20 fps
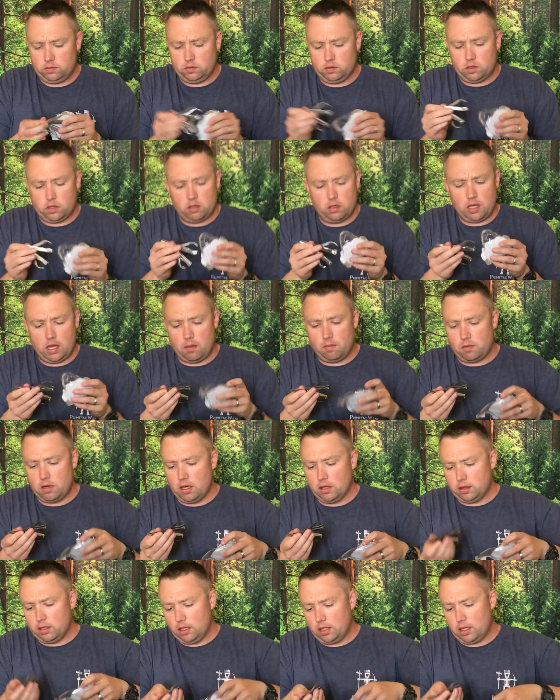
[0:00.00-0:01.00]
So yeah,
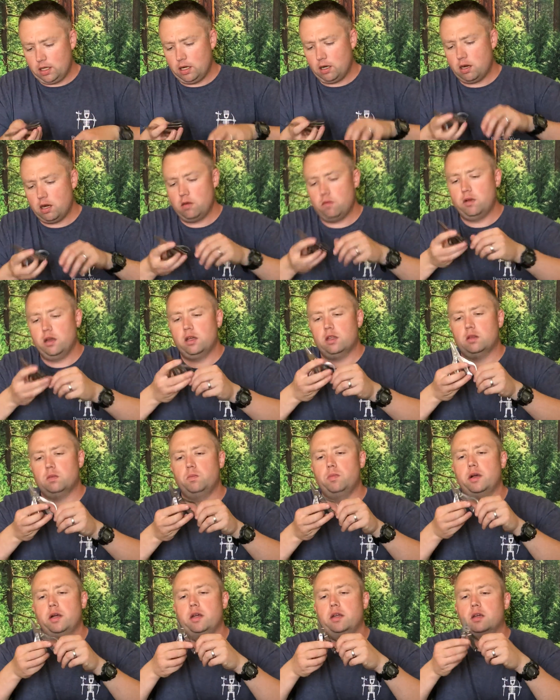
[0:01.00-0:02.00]
nothing to carry it with,
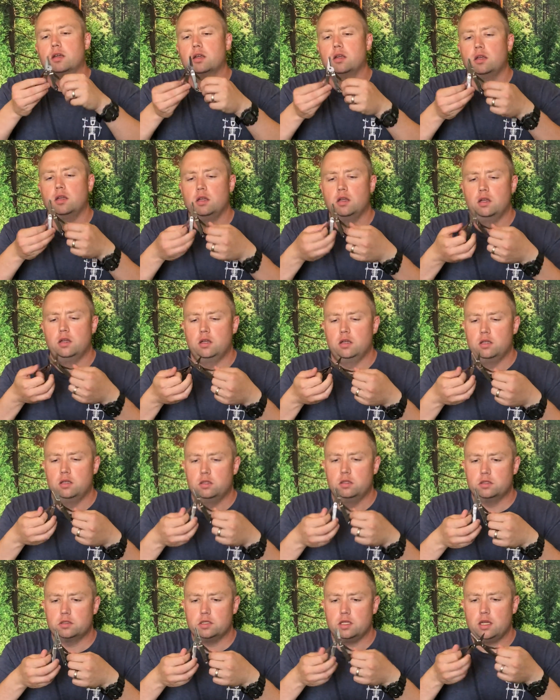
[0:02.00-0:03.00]
but
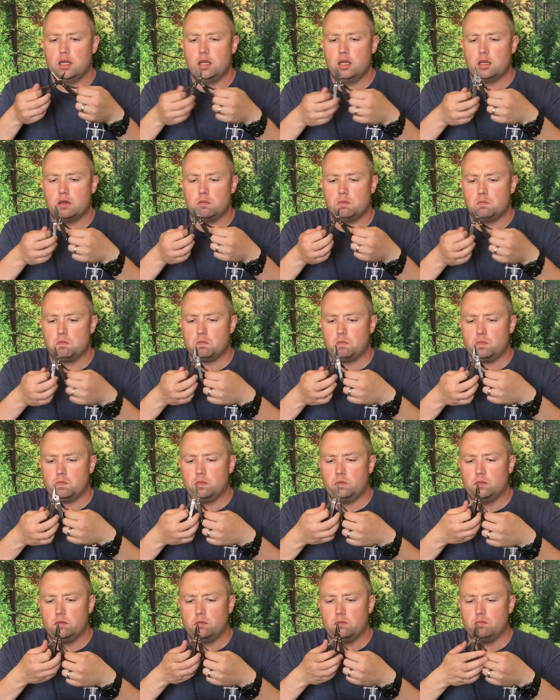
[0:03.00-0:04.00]
Looks like
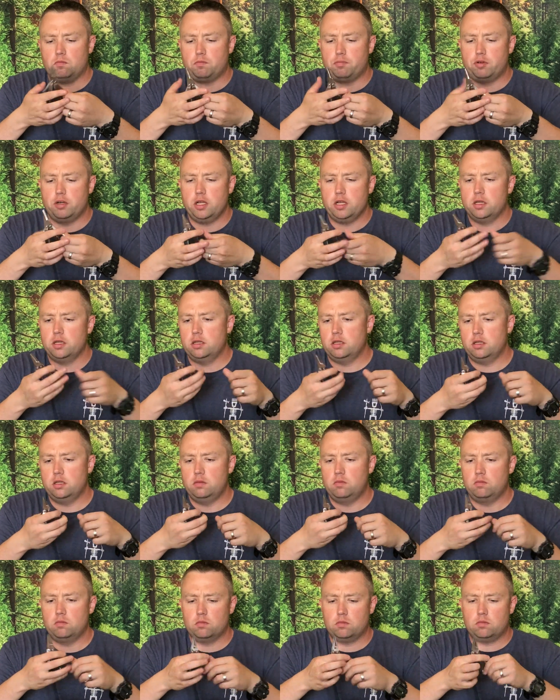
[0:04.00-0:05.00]
pretty
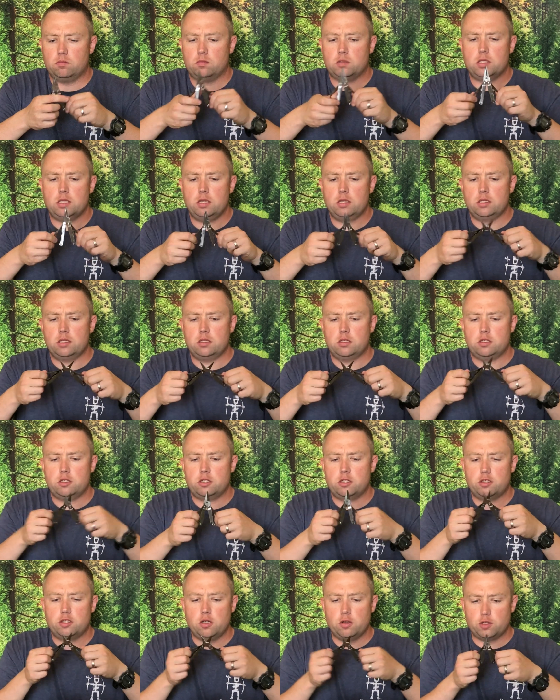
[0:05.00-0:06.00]
good set of scissors.
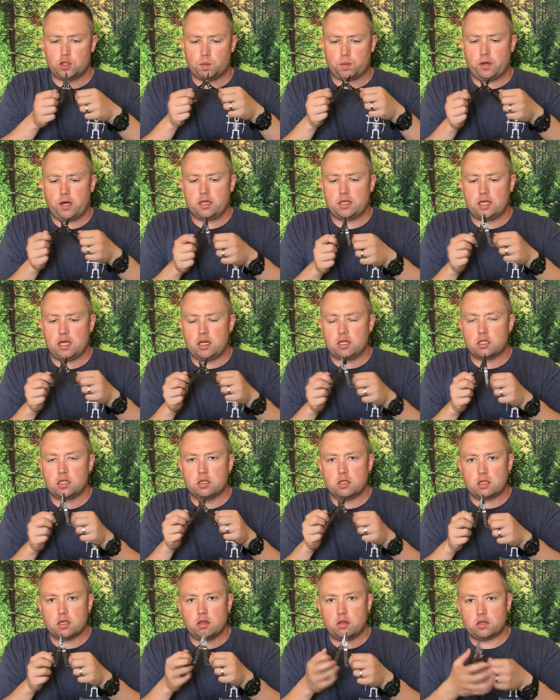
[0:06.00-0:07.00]
There's no spring
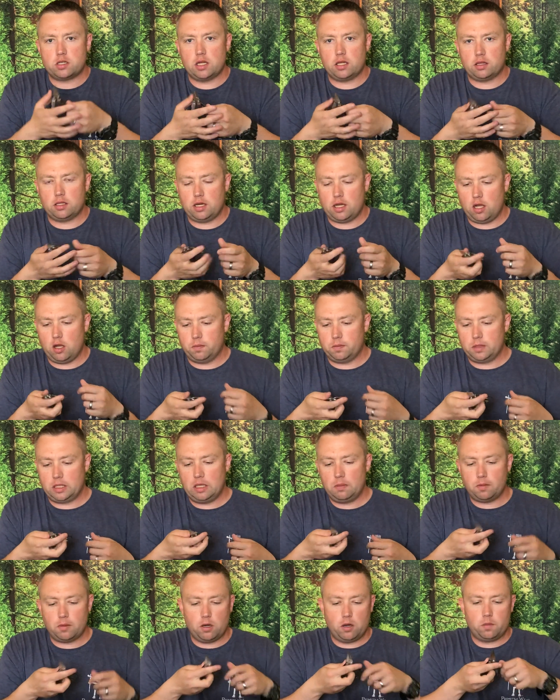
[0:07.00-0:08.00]
tension, so there's nothing to help
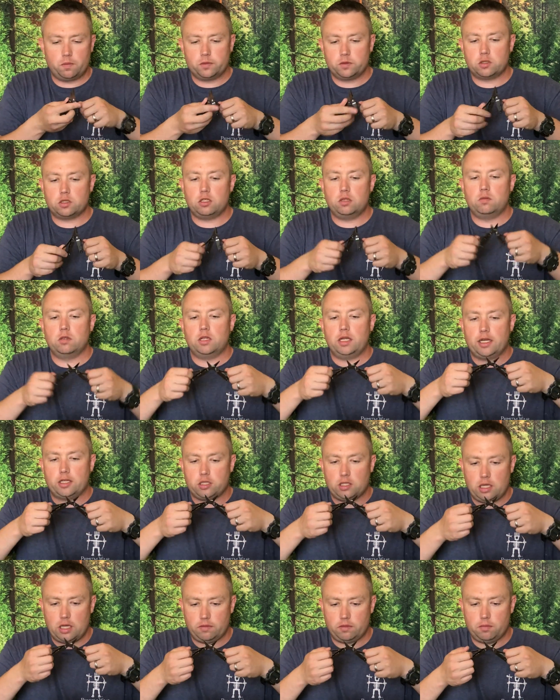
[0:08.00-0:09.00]
keep it open, so you will
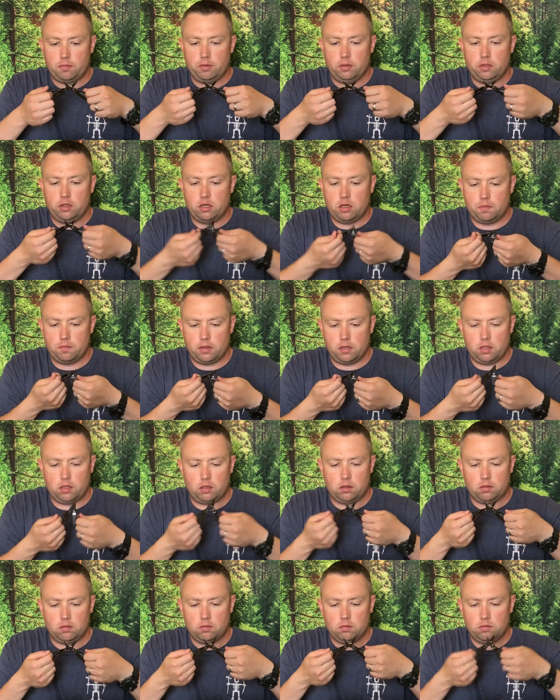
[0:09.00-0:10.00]
actually have to pull it open
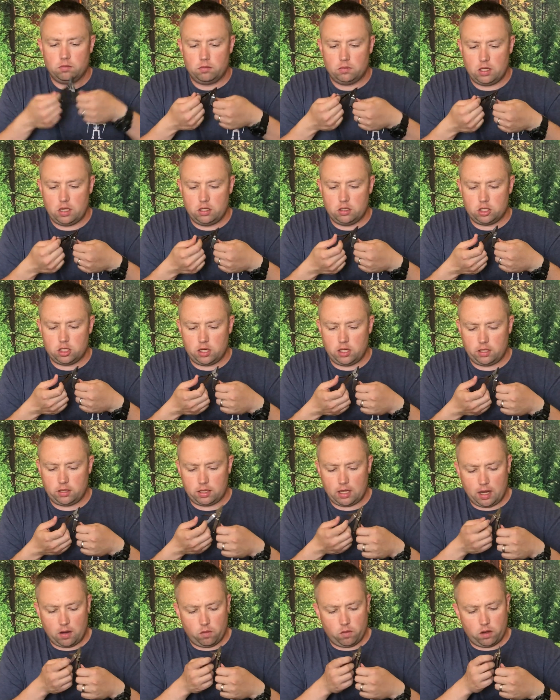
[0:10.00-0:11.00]
and, and shut it
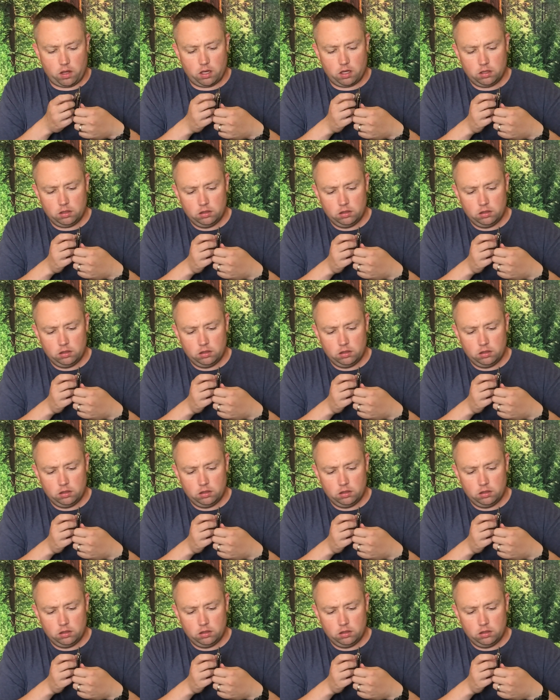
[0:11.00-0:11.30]
that way.